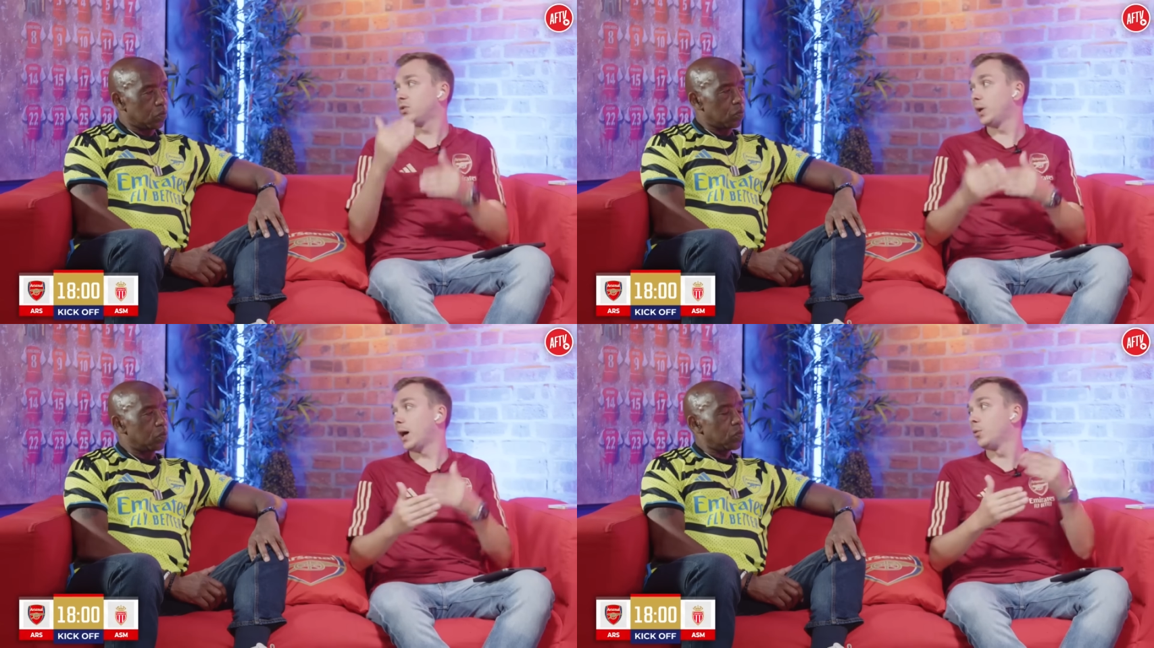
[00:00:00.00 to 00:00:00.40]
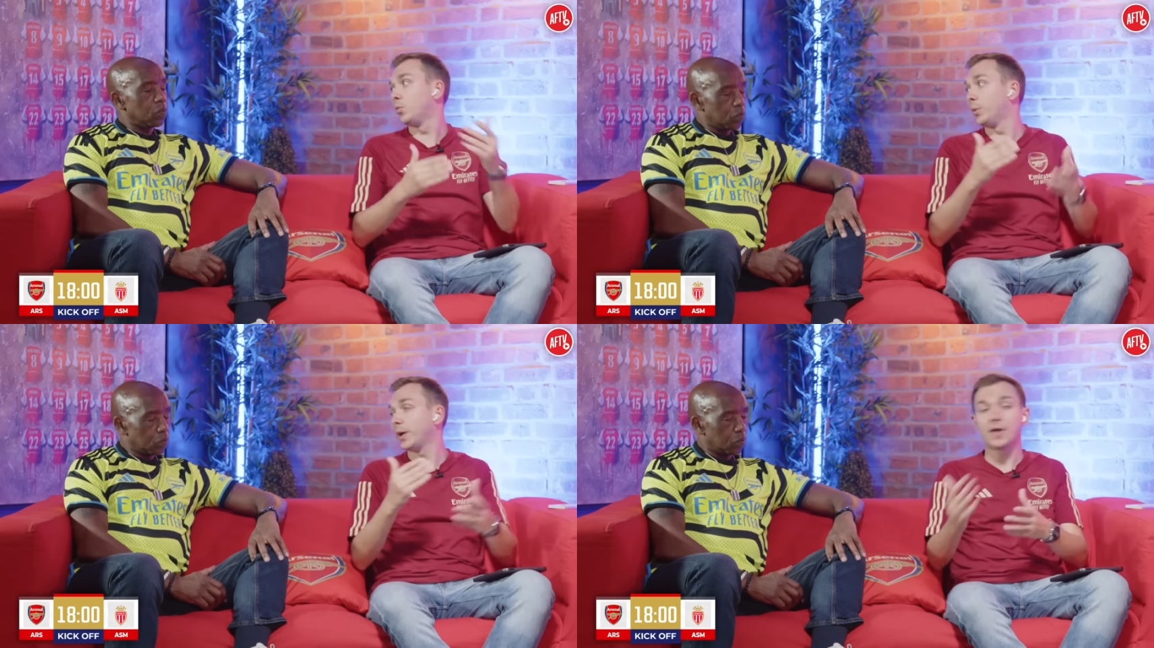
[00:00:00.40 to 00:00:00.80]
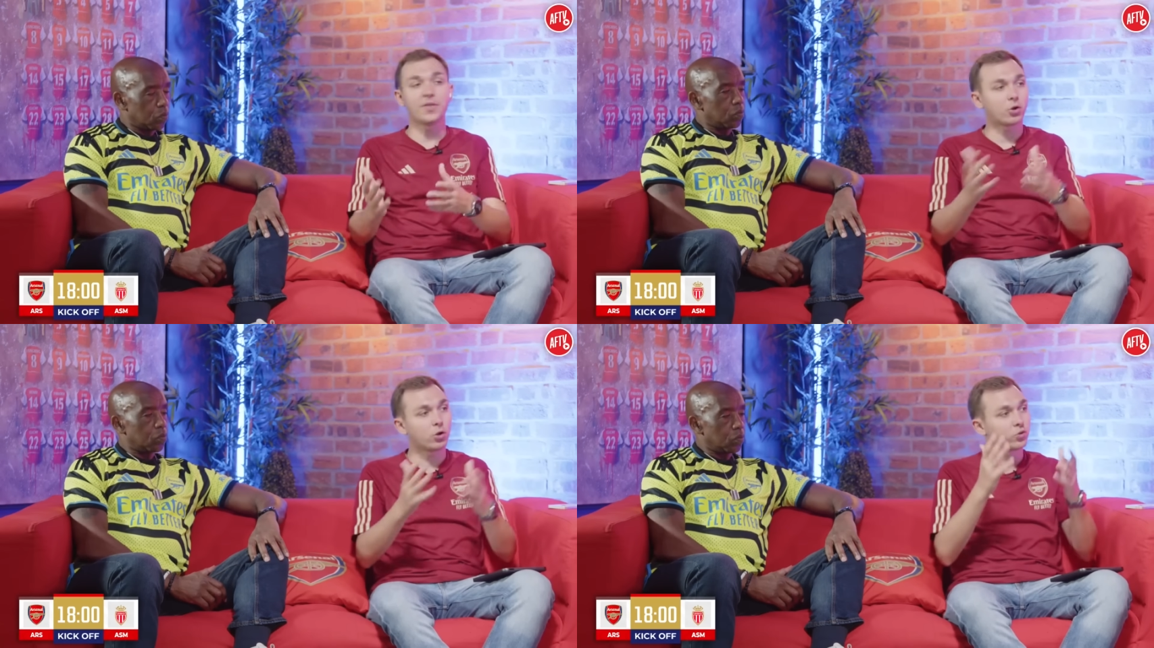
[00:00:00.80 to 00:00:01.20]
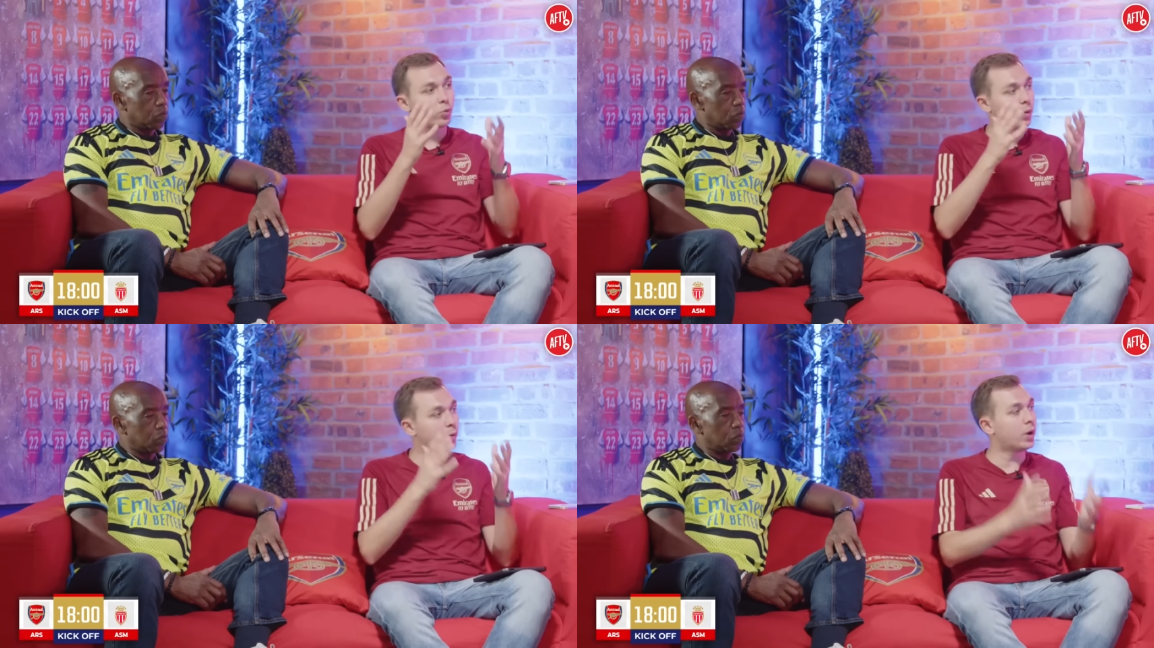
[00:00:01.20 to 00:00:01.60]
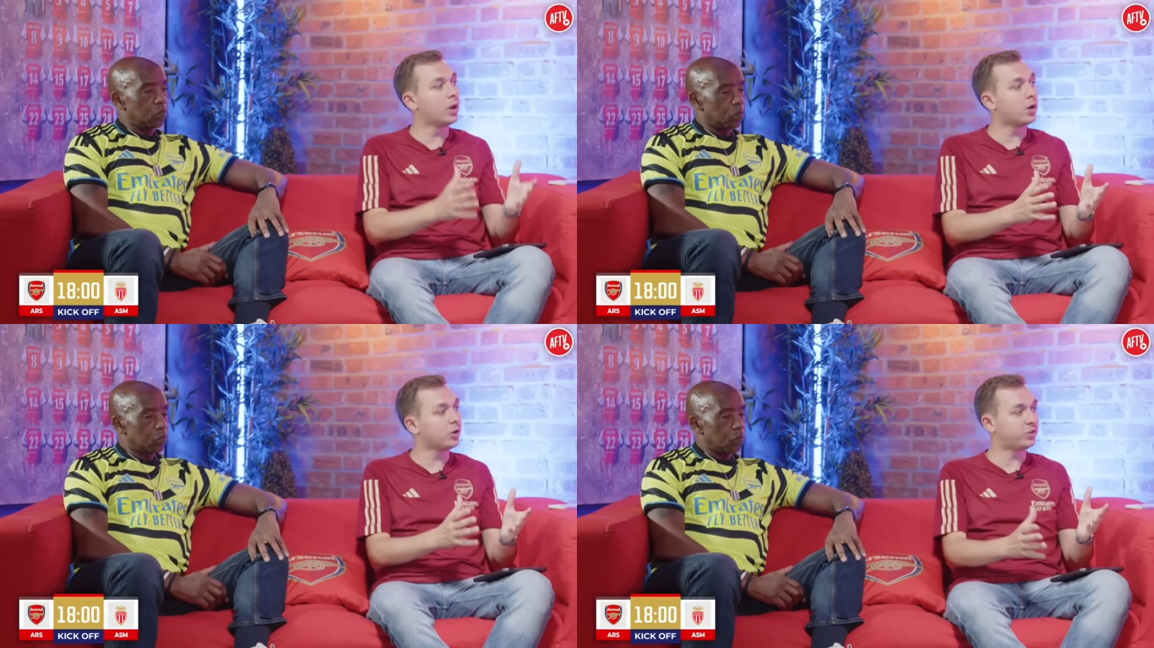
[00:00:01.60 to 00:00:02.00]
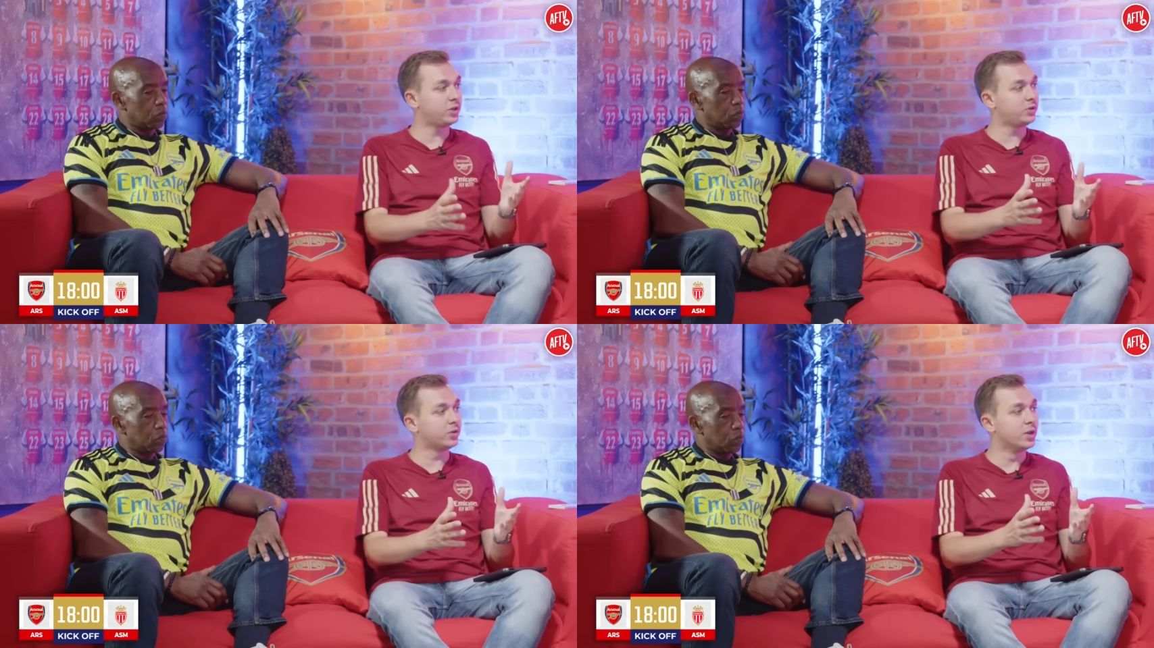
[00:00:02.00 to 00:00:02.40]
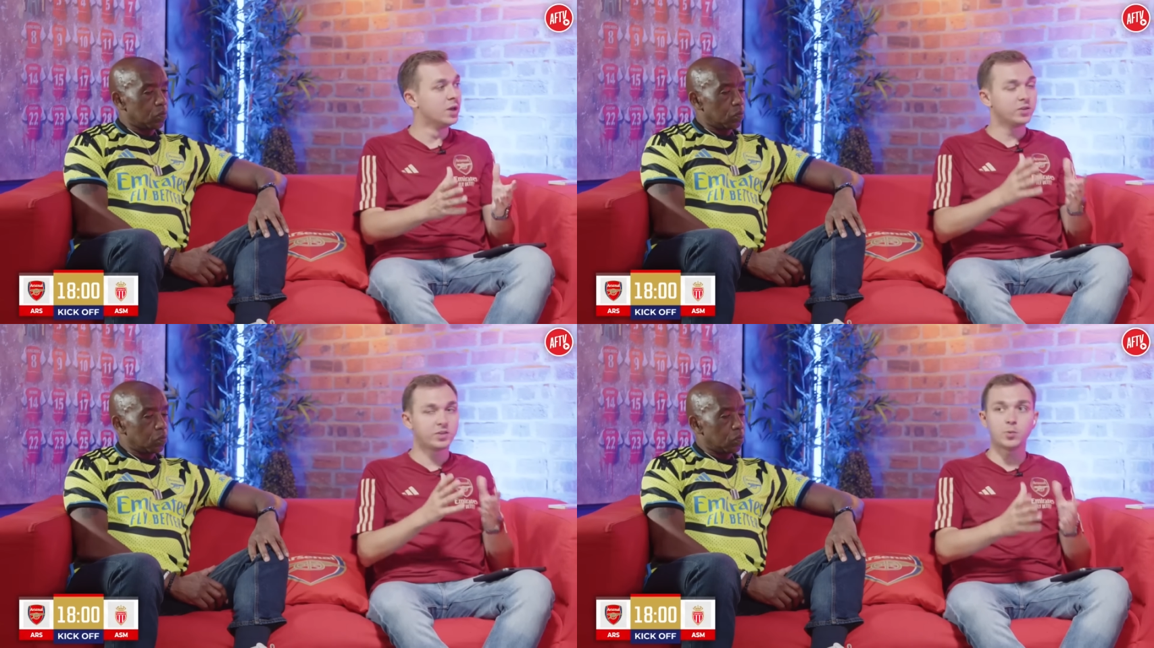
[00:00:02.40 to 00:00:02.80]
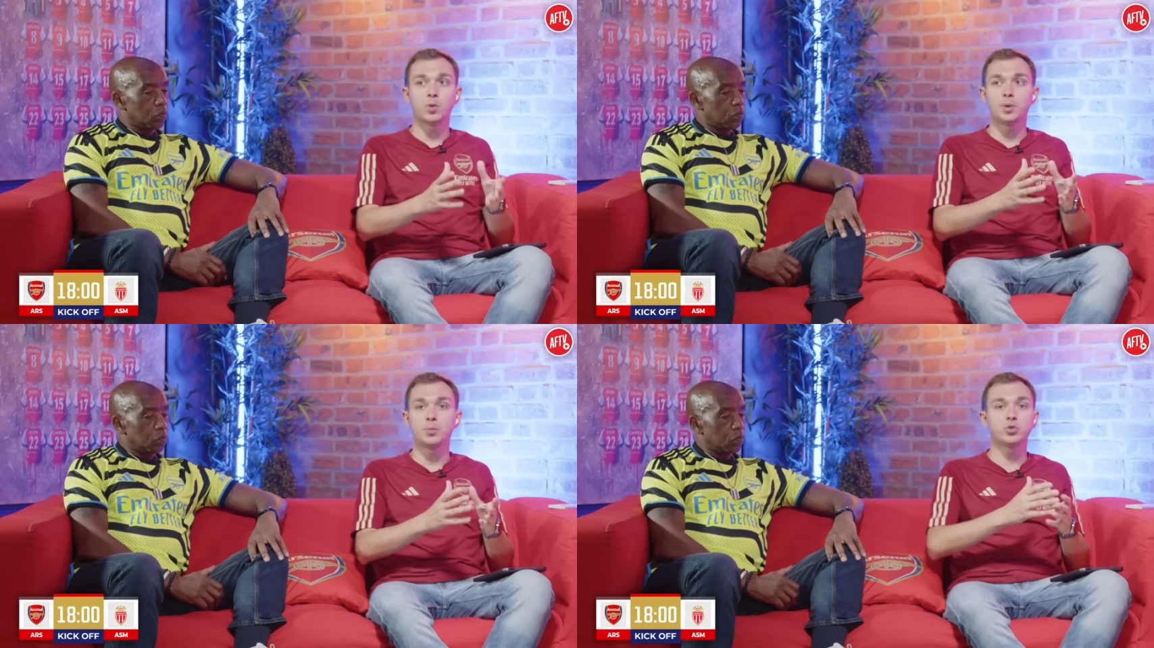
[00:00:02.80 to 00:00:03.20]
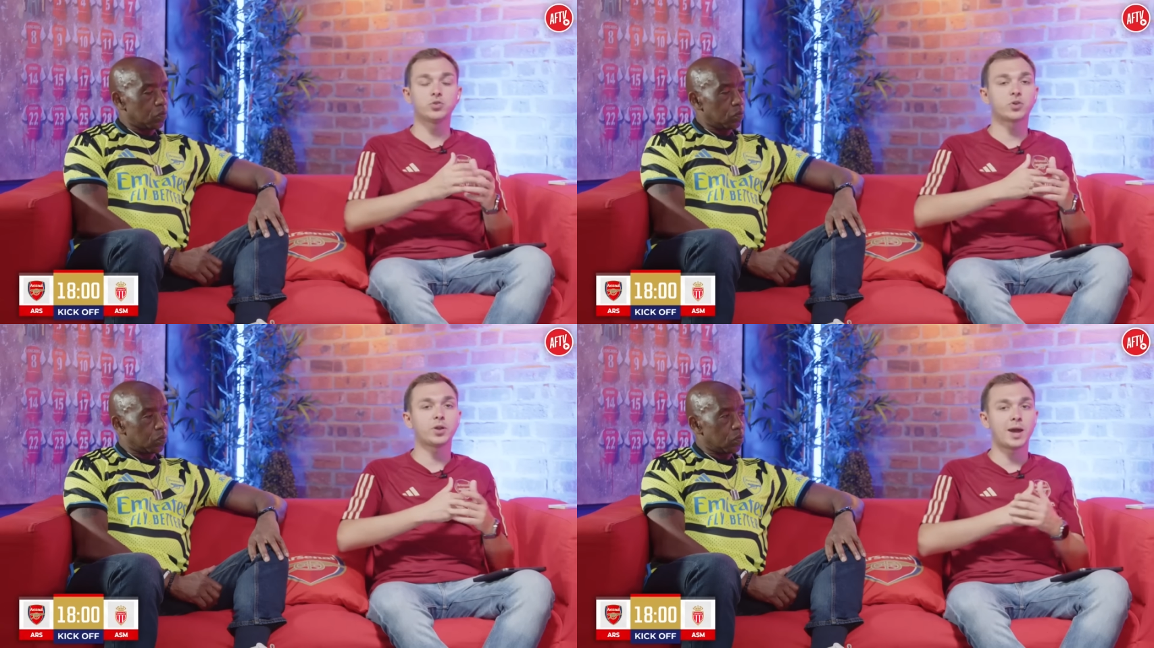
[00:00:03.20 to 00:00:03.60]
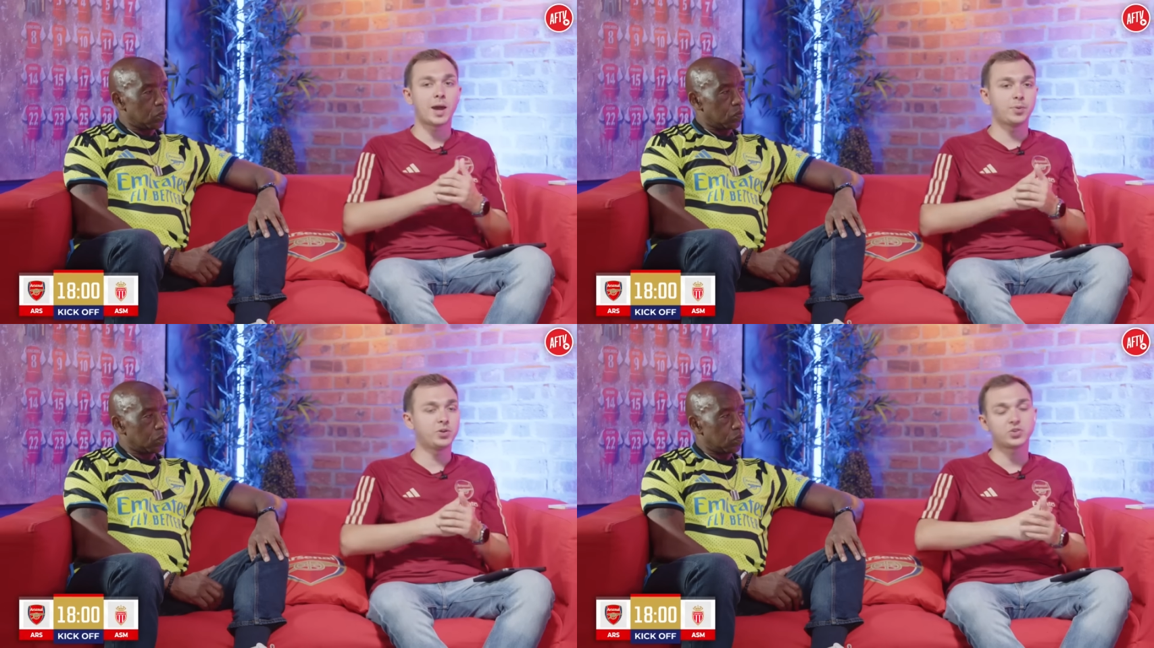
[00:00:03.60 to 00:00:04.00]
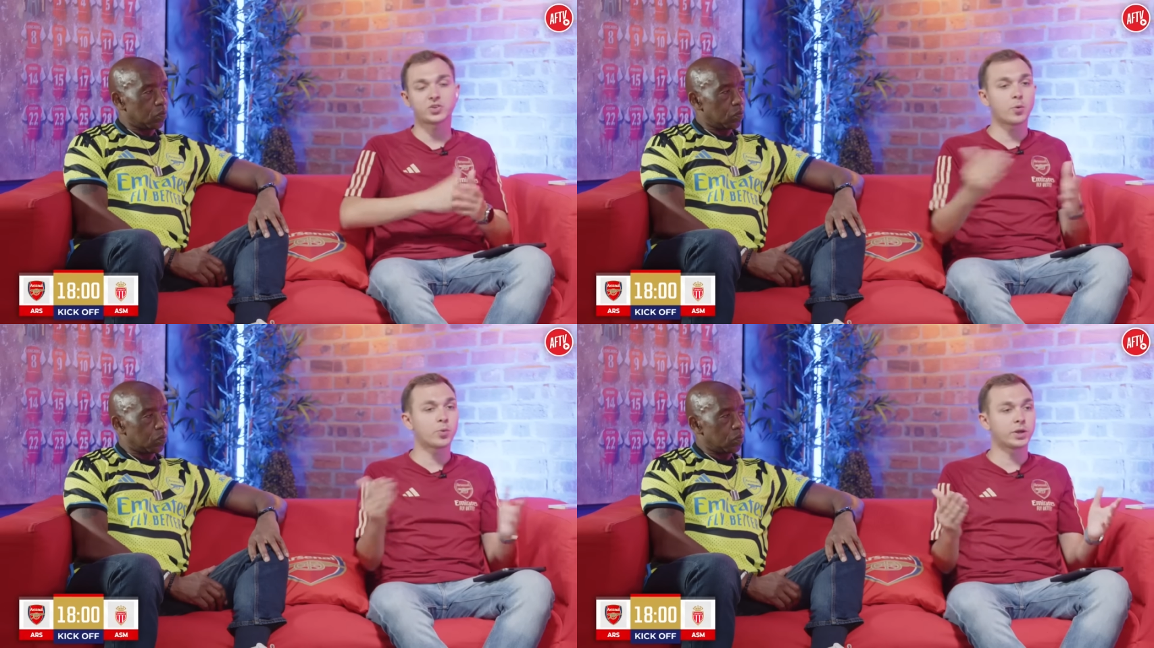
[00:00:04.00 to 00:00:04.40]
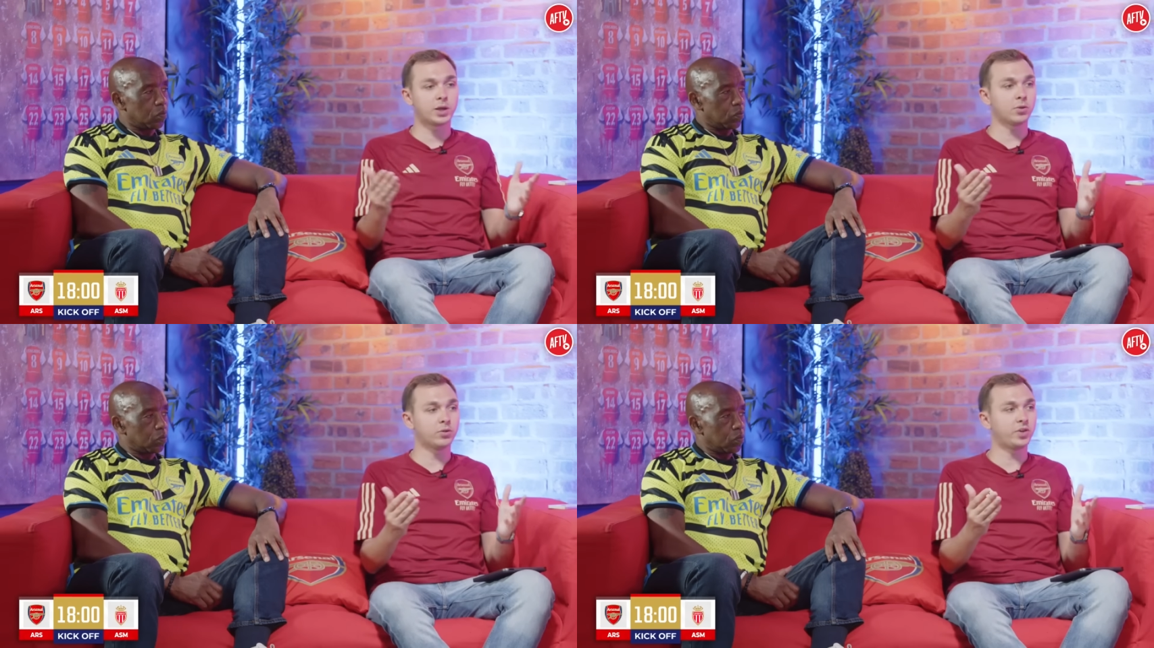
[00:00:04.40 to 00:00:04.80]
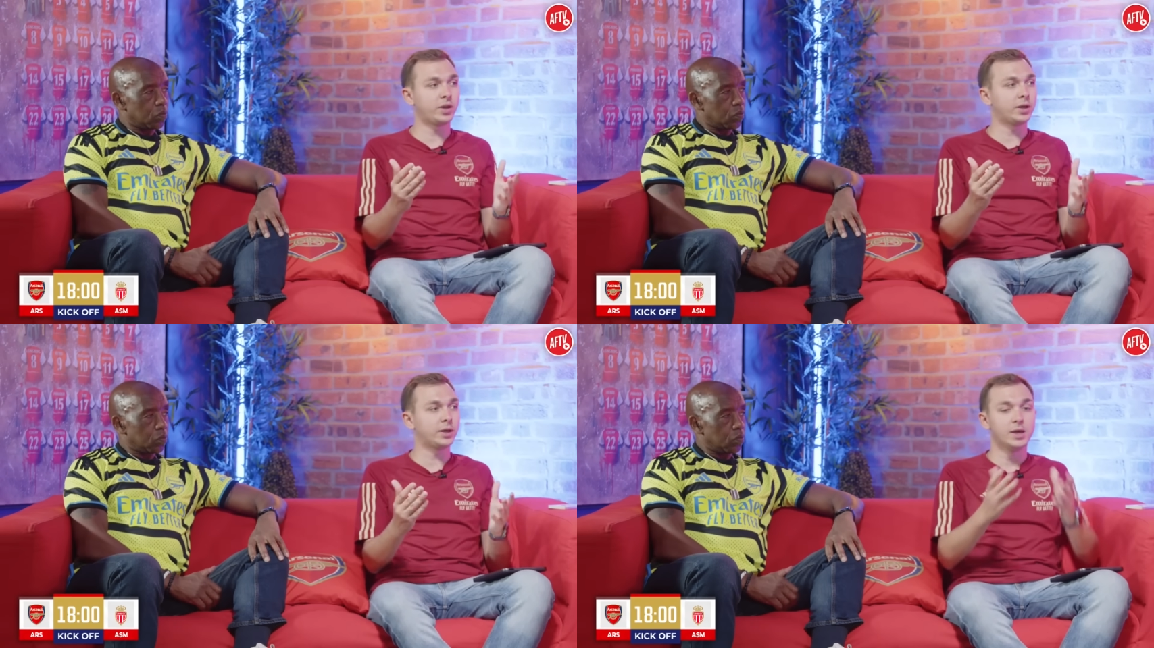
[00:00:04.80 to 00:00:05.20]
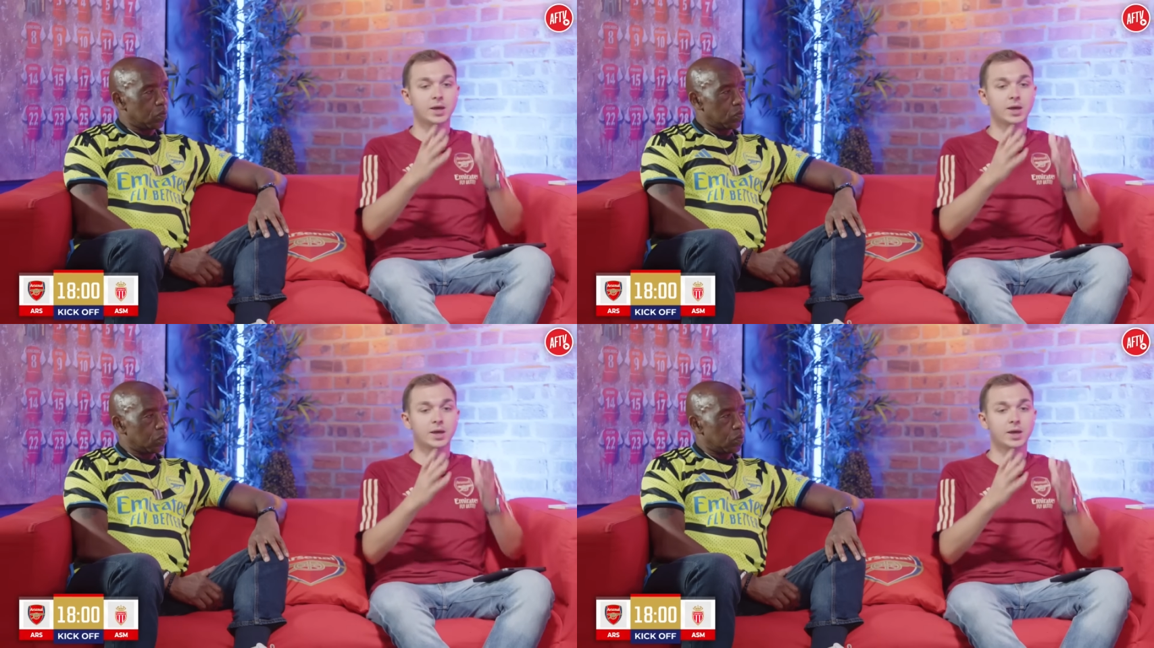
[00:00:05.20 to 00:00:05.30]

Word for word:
Speaker 1: we had and what we had that got us to where we were last season. Same with people who are just kind of happy to just get rid of Kieran Tierney.